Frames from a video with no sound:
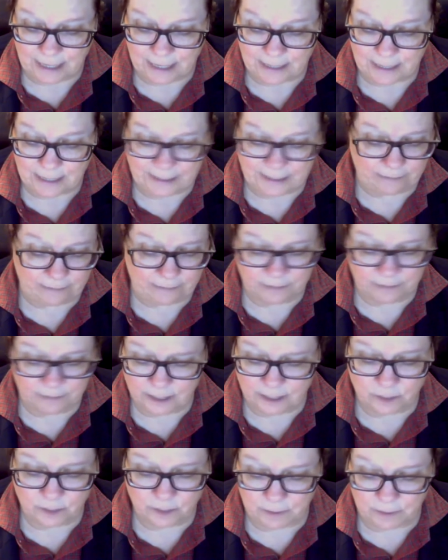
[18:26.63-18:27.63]
Now, it doesn't
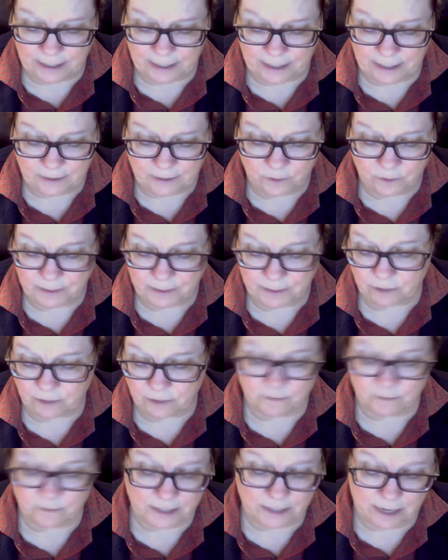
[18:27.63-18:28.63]
apply to appeals
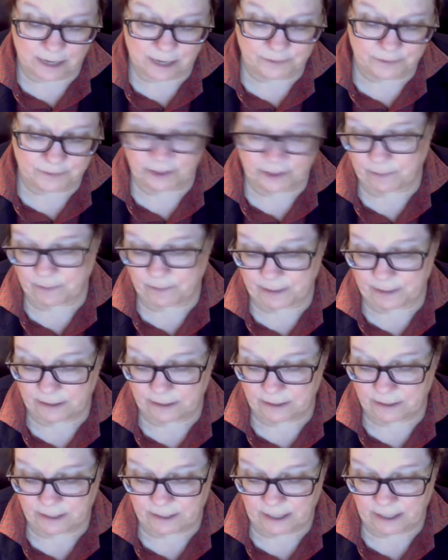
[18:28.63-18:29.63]
from adoption,
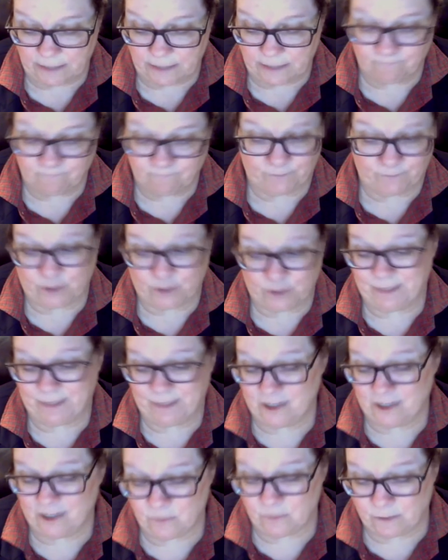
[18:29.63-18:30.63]
dependency,
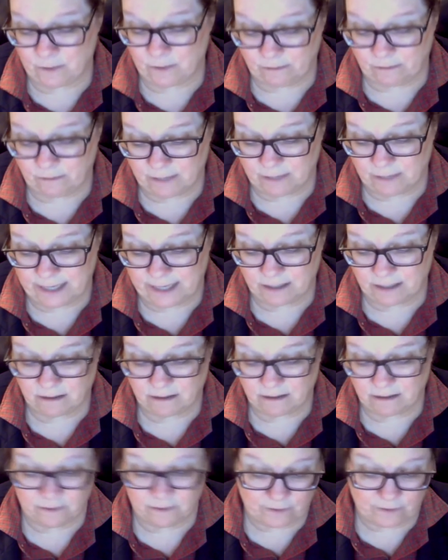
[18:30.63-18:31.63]
termination of parental rights,
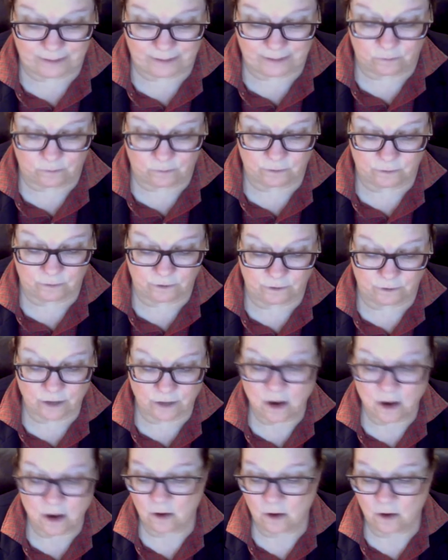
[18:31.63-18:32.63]
non-final orders,
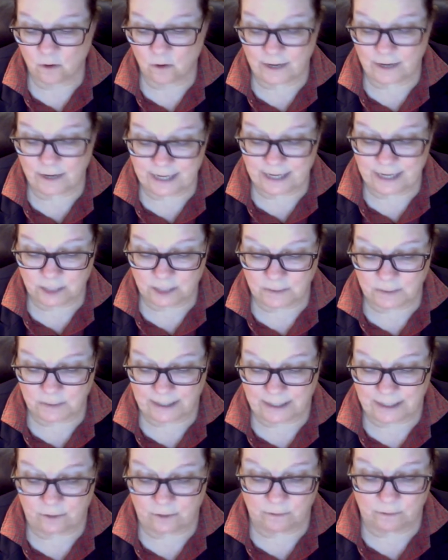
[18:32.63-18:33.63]
or any
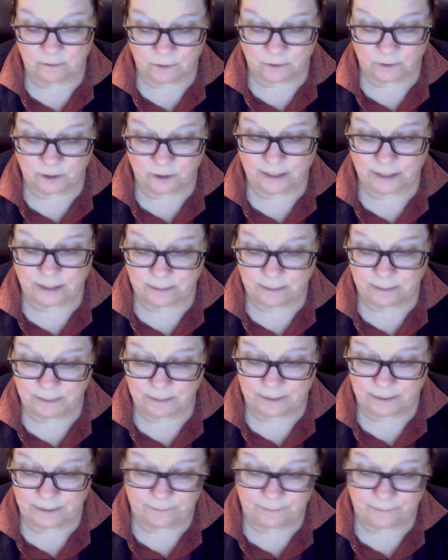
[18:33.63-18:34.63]
expedited or emergency
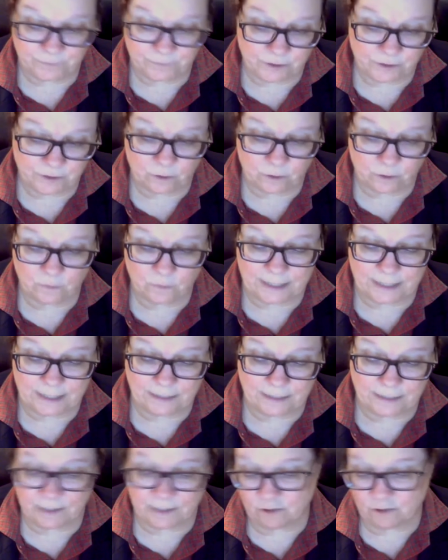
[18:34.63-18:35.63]
appeal. So that's
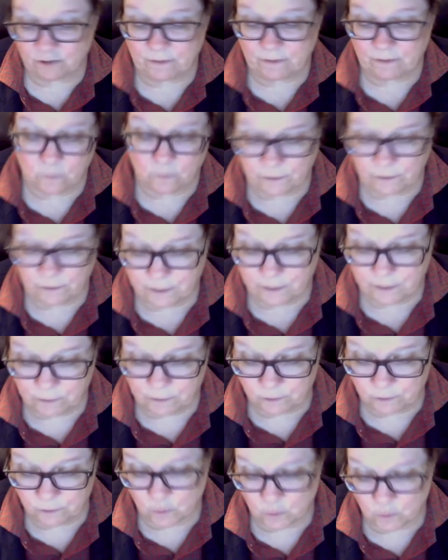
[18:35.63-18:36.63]
administrative order number
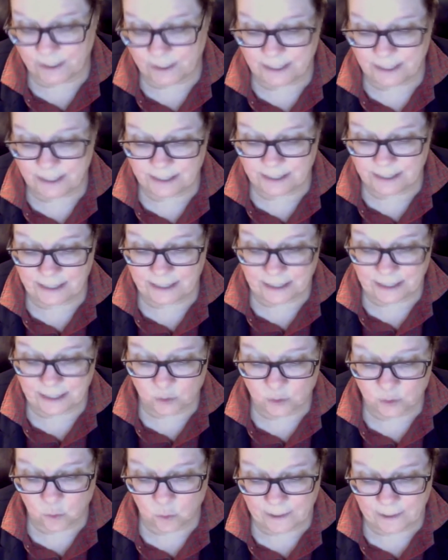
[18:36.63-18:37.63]

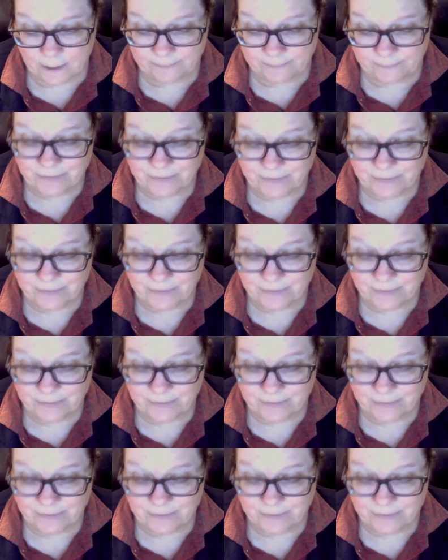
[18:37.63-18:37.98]
2018-1.